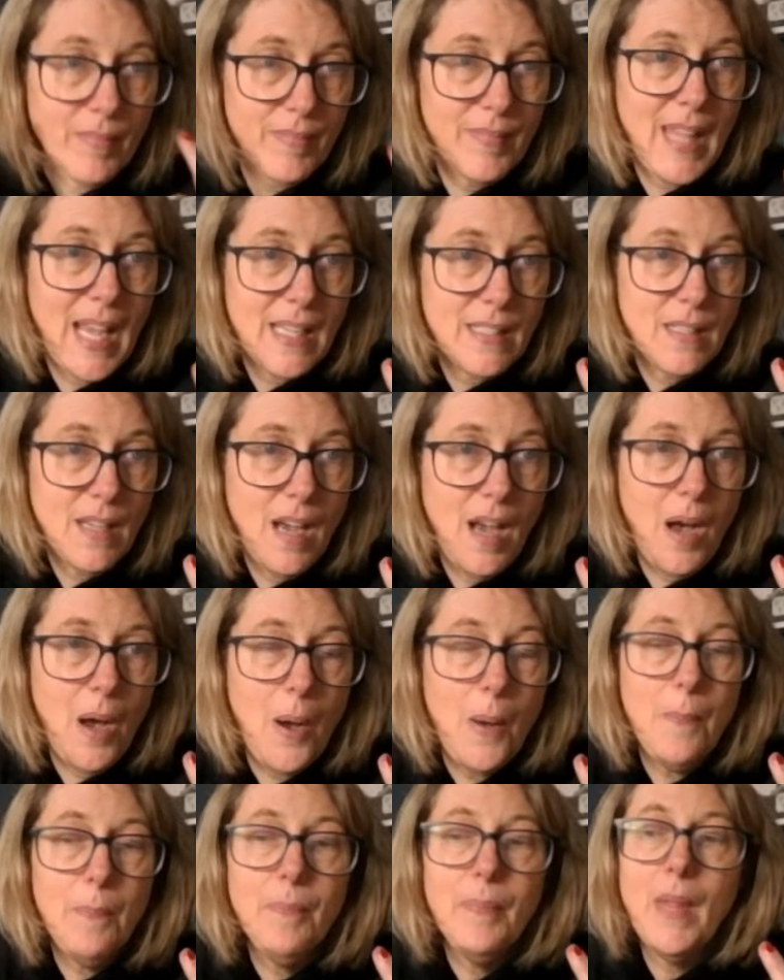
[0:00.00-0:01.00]
That's a
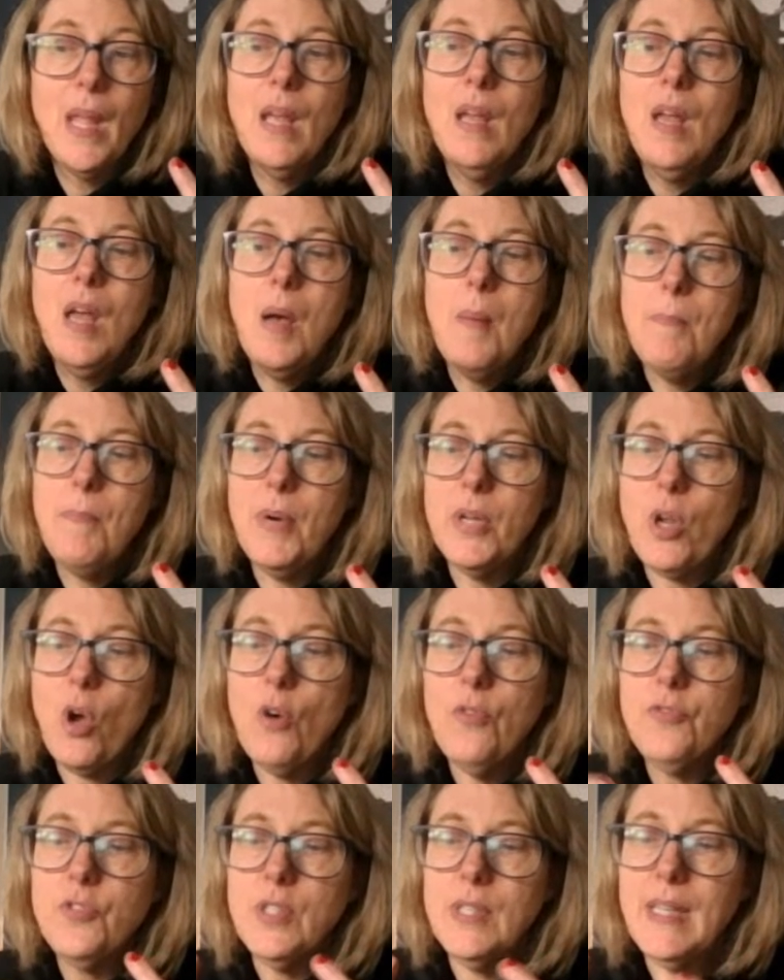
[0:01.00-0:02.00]
hum. But
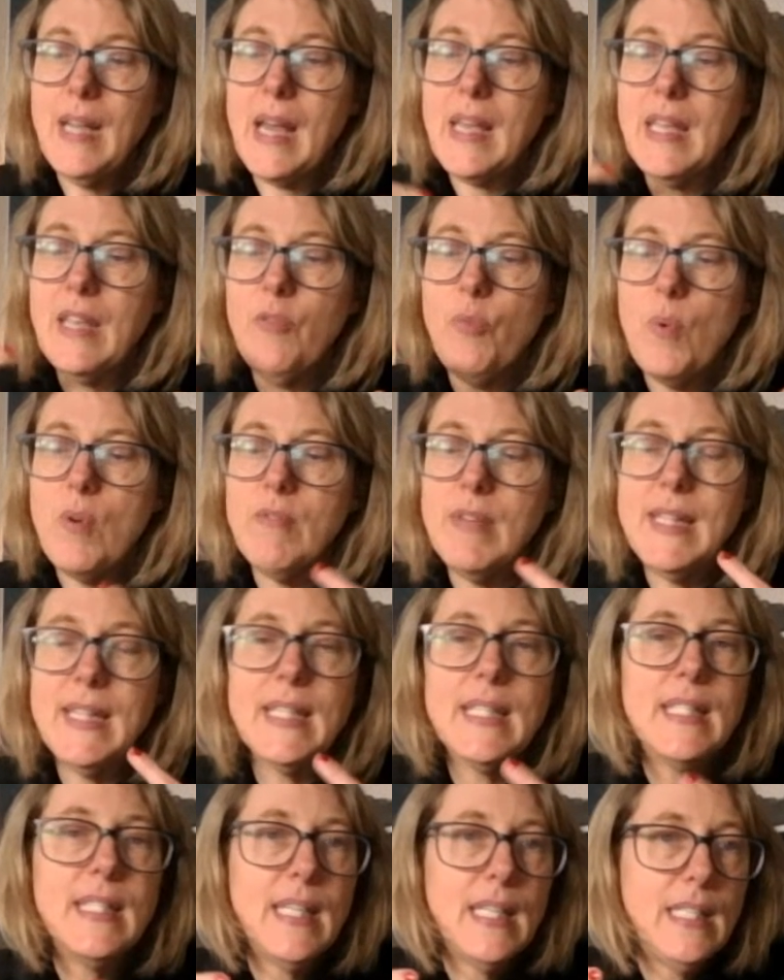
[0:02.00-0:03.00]
often, like if we're in
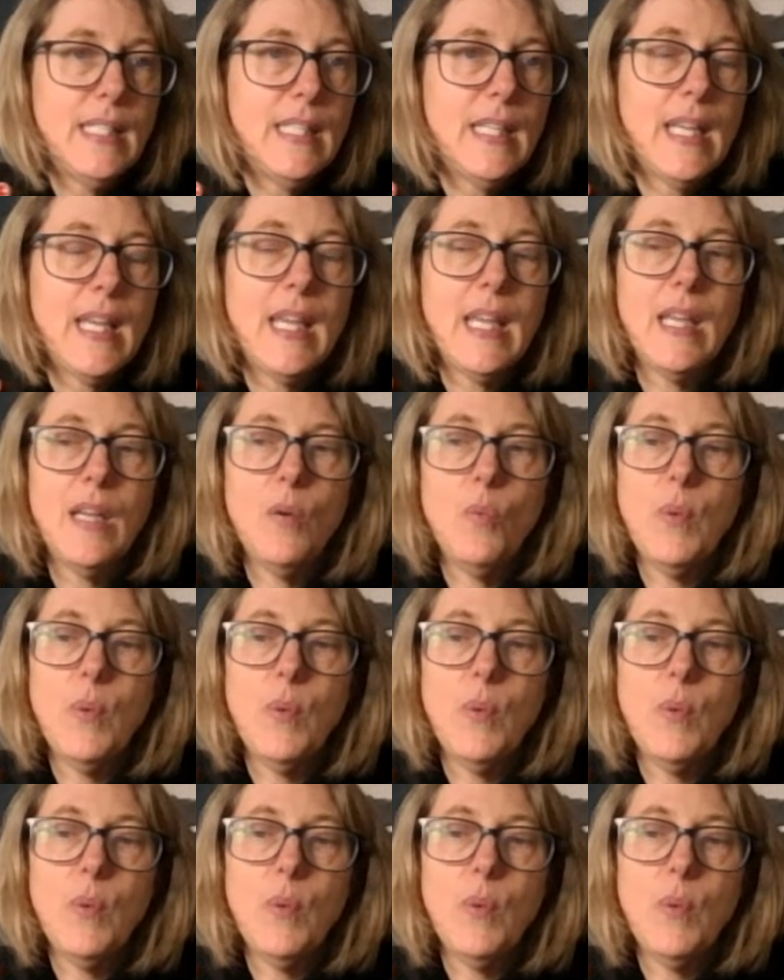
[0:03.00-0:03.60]
the city,